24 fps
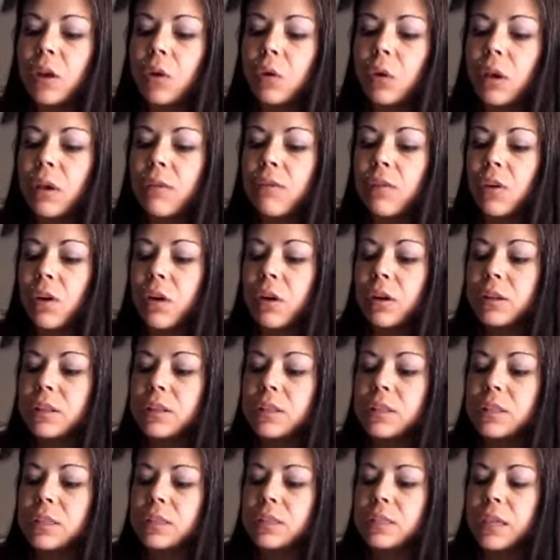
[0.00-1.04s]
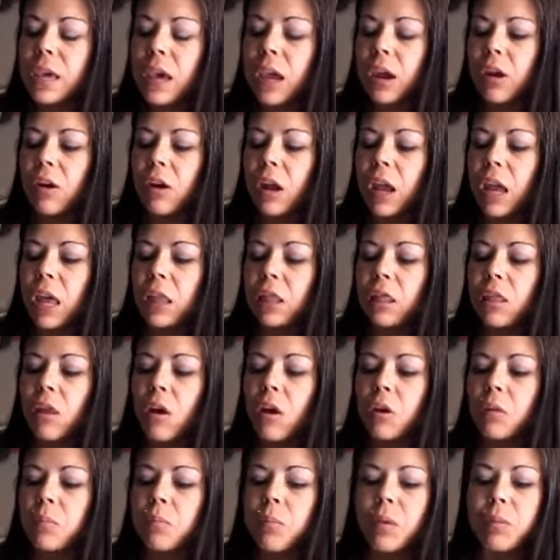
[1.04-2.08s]
graveyards scare and
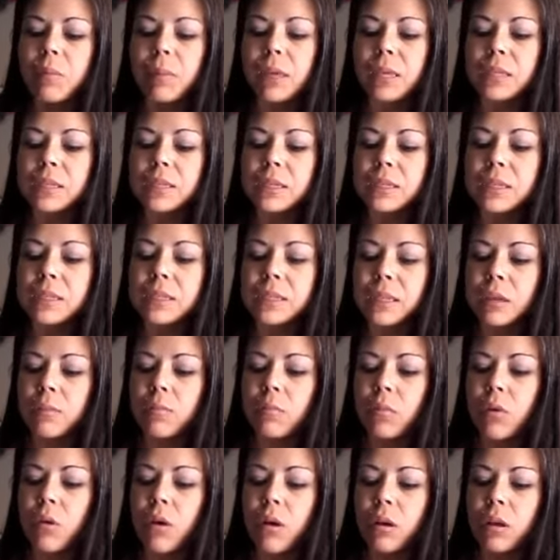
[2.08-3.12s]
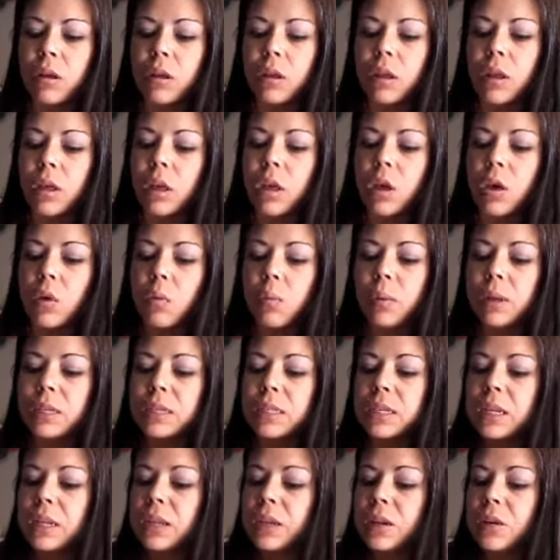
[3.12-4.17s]
lawn mummies sleepwalk. When
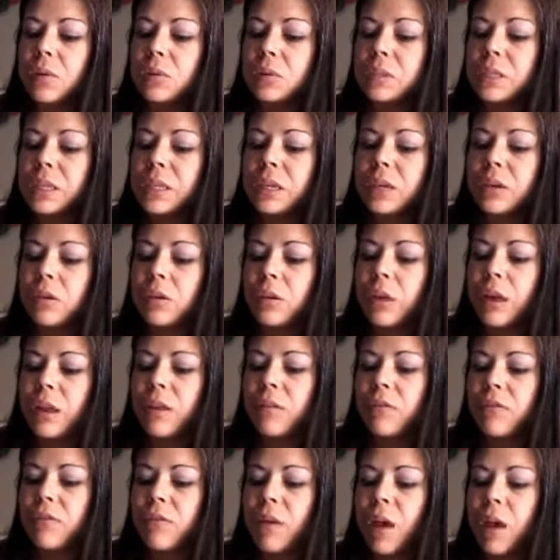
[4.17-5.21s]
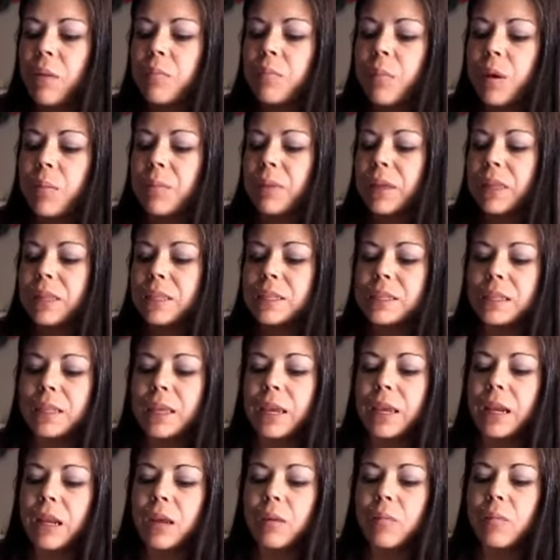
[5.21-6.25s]
dead ghosts kill and fat pumpkins
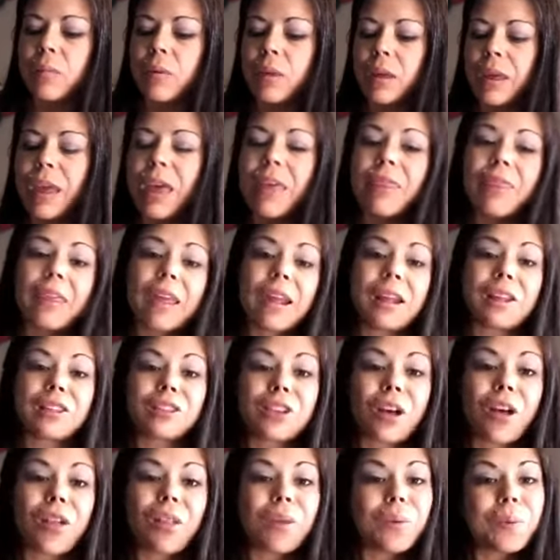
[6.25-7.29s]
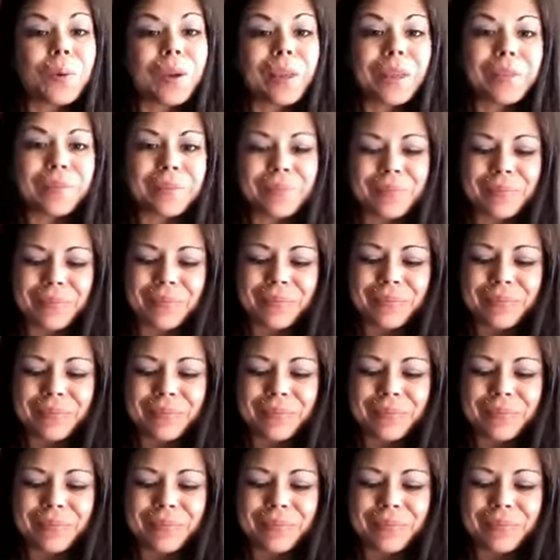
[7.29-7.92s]
light up. And then it's Halloween.